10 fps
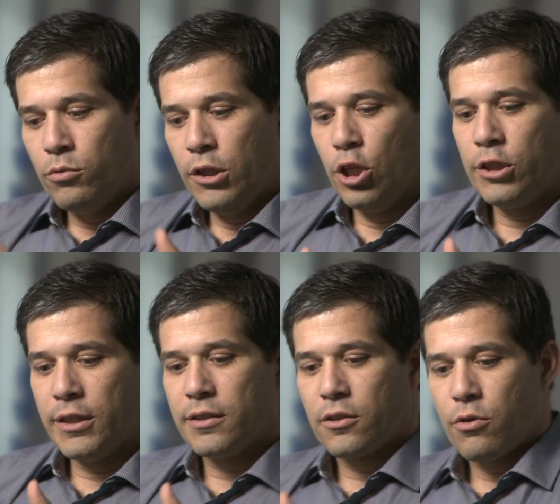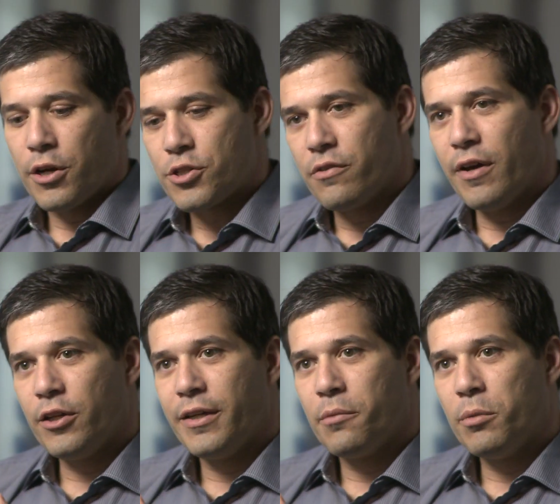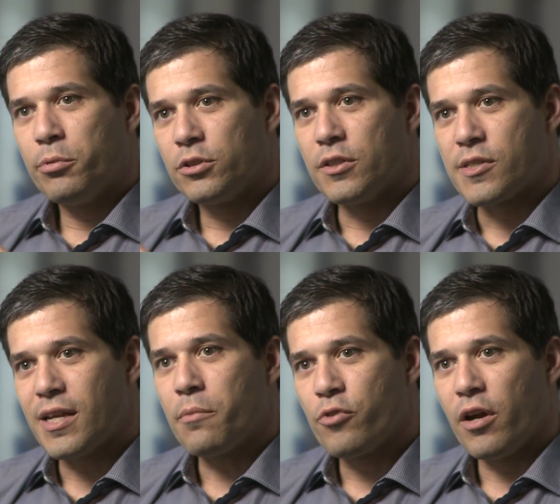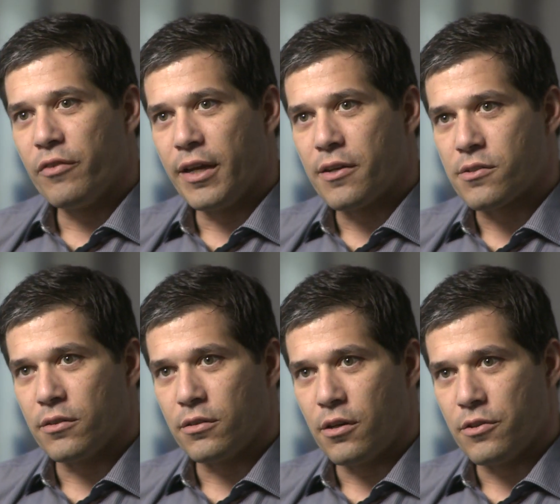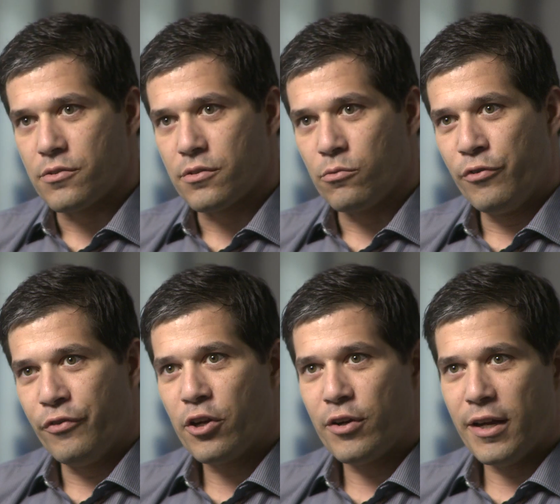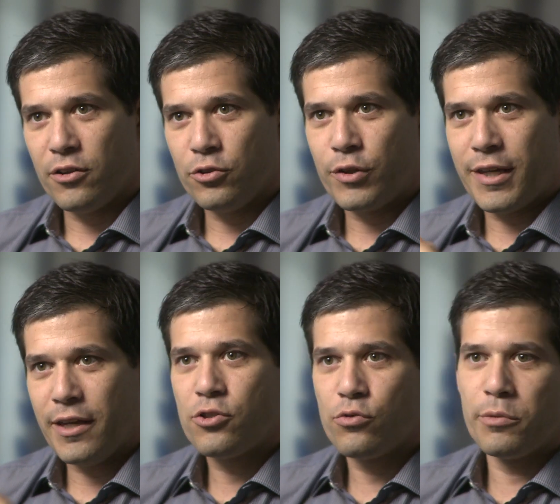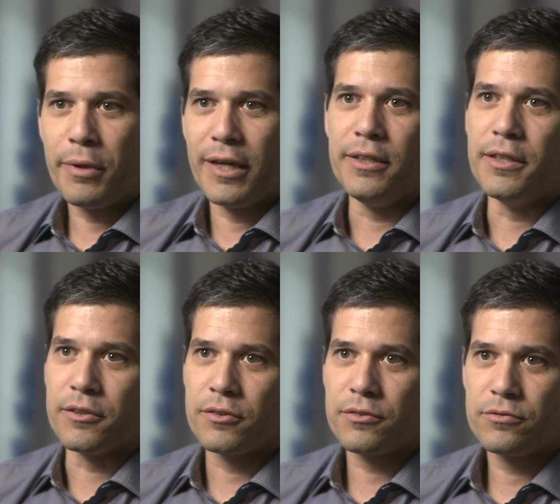We looked at the question of how do you get people to stop driving gasoline cars, and we figured out you can't do it by an edict.